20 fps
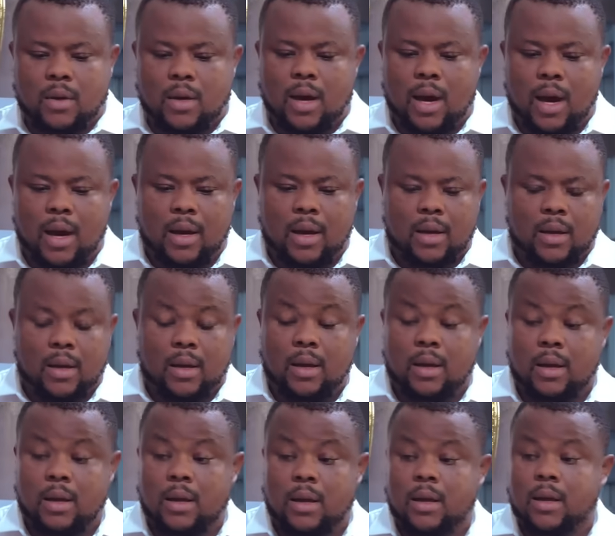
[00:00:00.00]
Ha!
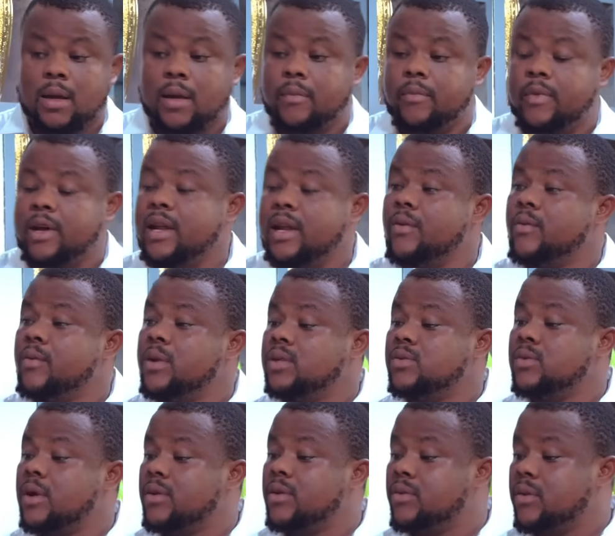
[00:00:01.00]
Madam,
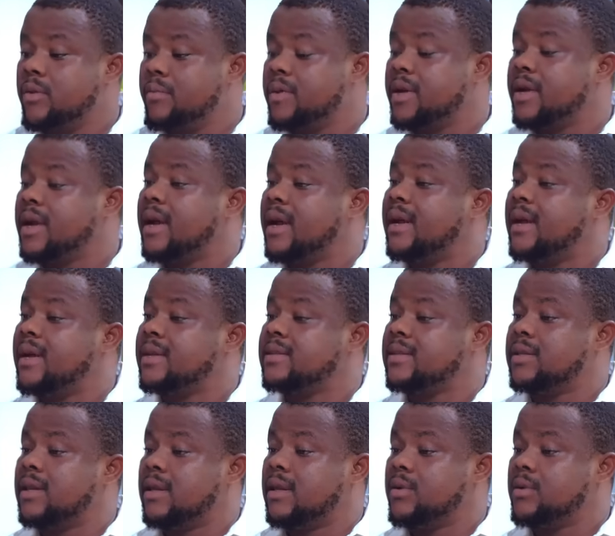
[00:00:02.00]
which one you want make a
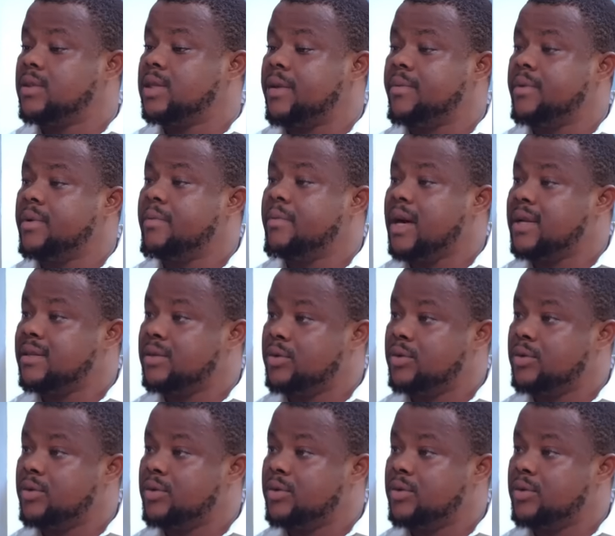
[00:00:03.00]
writing? I know, sir, be my